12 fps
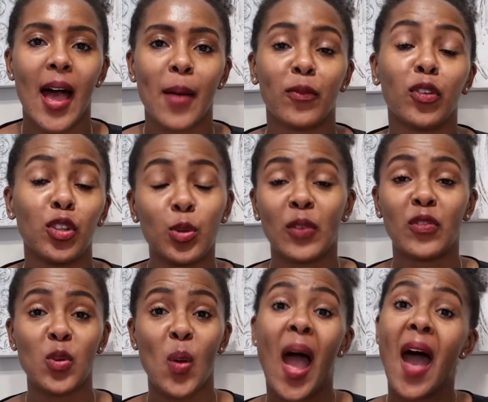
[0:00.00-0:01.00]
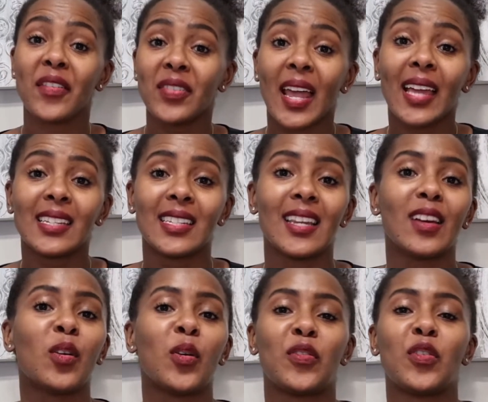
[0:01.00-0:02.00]
For you, if you have an idea
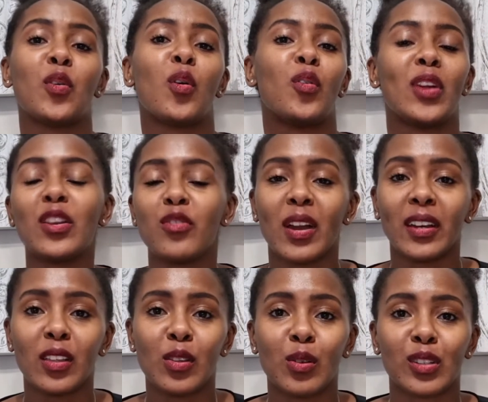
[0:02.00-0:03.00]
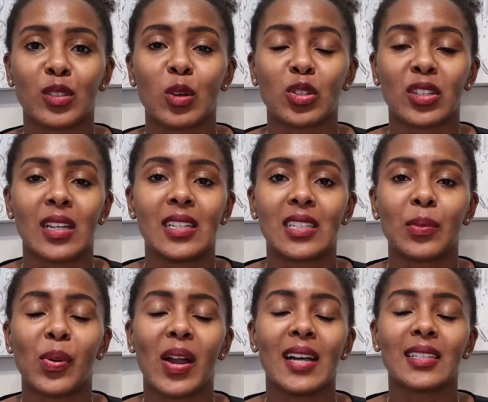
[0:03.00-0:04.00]
or if you're already running your social
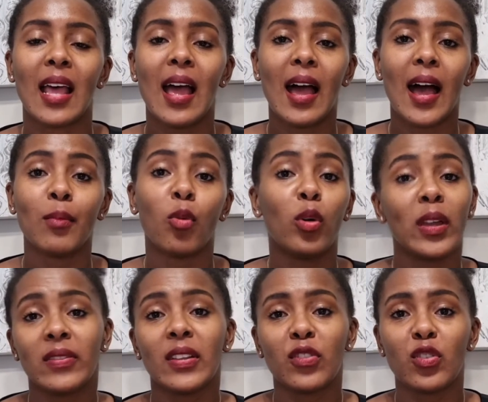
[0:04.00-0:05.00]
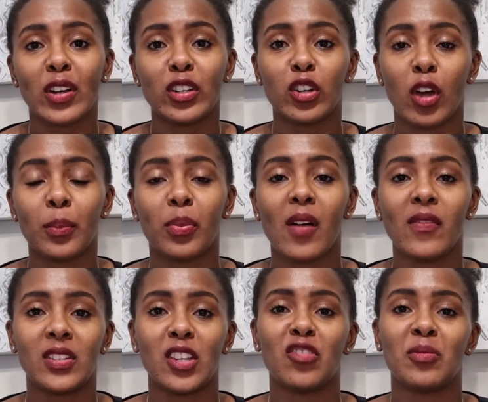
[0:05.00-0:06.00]
enterprise, or even if you run a
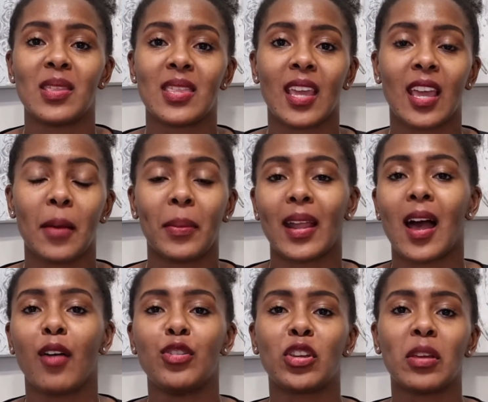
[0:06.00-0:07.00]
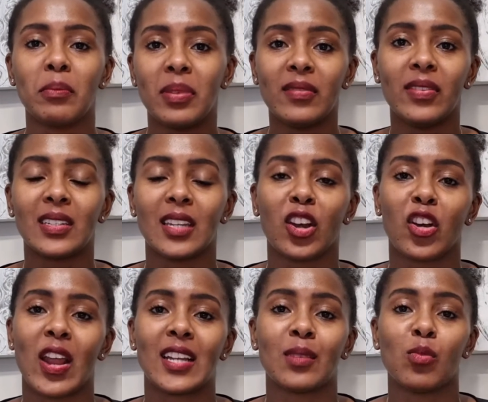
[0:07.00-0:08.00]
nonprofit and you've been thinking about how you can pivot and
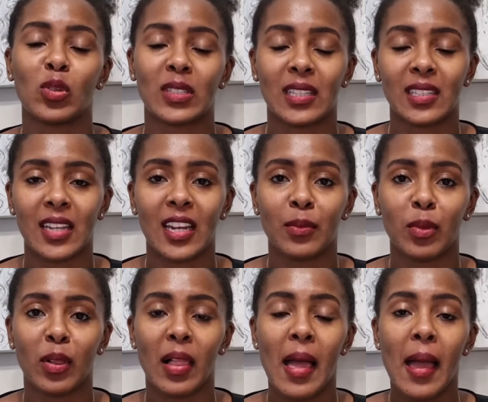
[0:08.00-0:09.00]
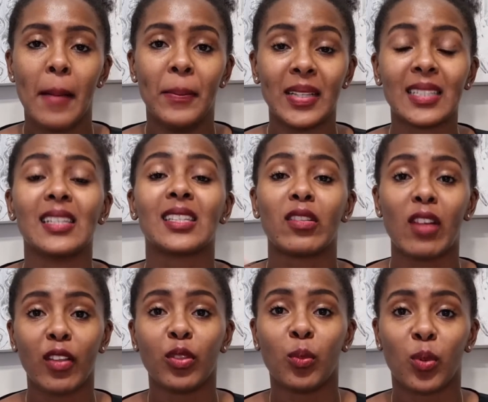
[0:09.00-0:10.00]
create a more sustainable business
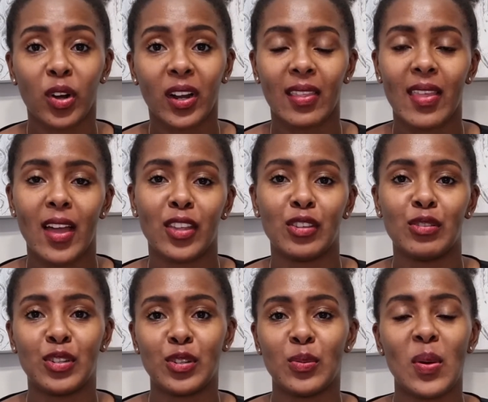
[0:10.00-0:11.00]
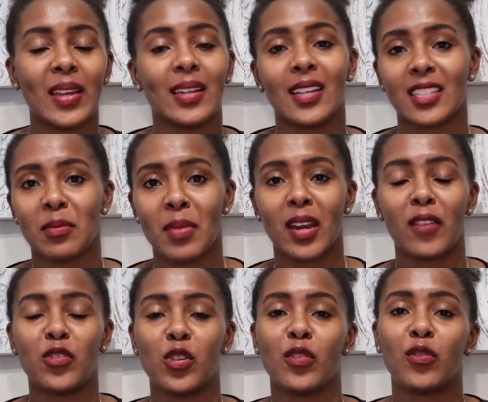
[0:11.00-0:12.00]
around the work that you do, and it doesn't matter
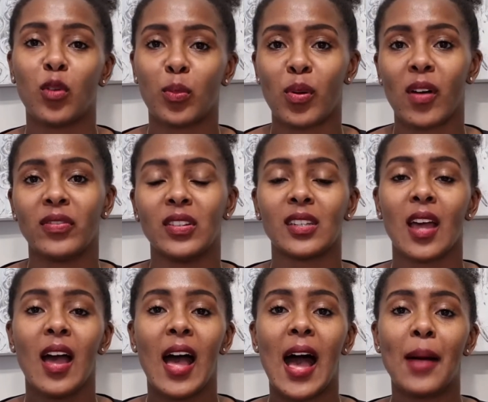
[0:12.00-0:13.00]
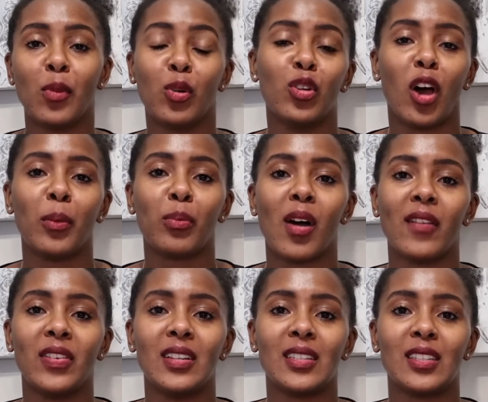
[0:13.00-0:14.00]
if you're a for-profit or
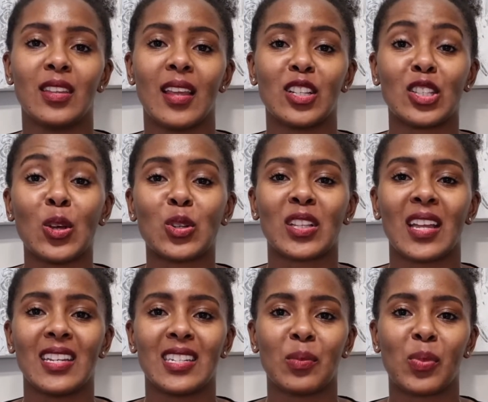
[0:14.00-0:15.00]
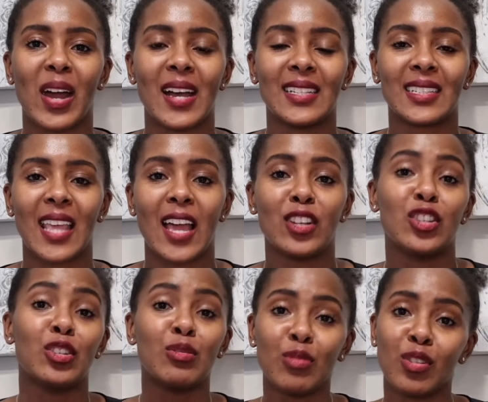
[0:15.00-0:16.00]
non-profit, a social enterprise can
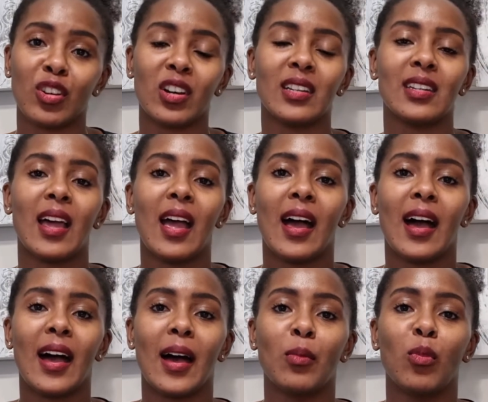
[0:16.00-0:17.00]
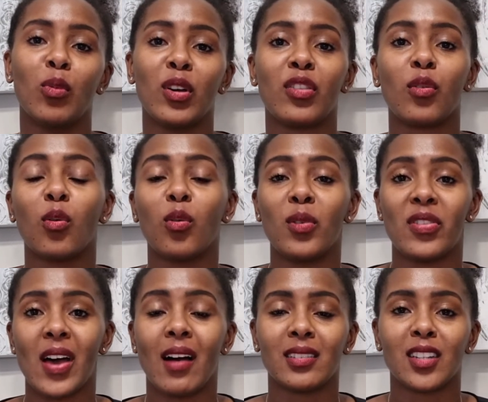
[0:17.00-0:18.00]
do good with or
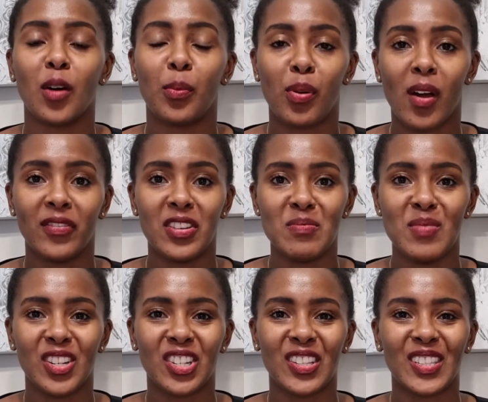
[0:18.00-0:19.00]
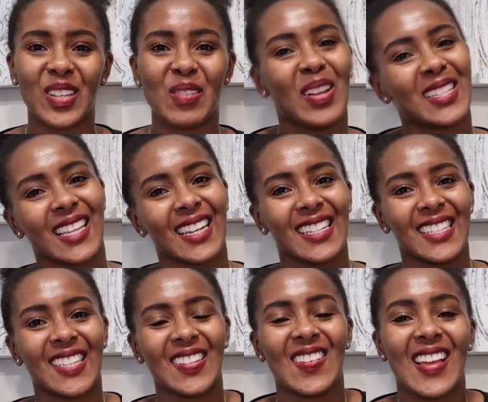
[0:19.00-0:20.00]
without a profit mission. So let's get
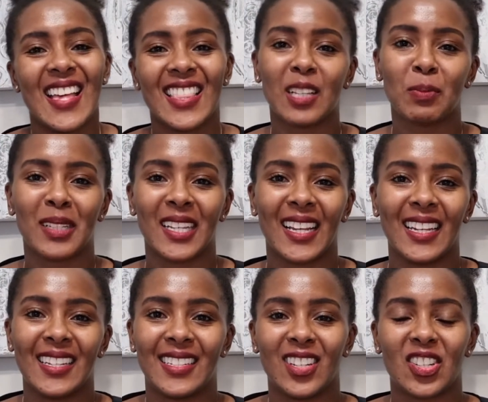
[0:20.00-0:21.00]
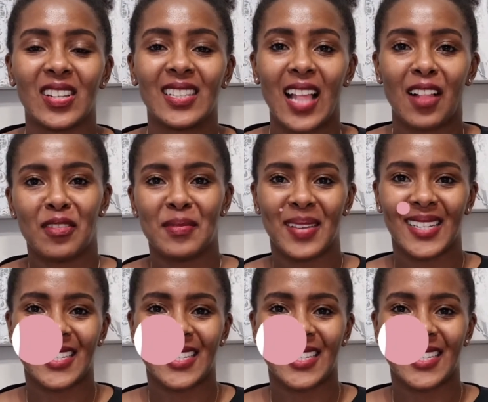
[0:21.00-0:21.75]
into this particular edition's alphabet.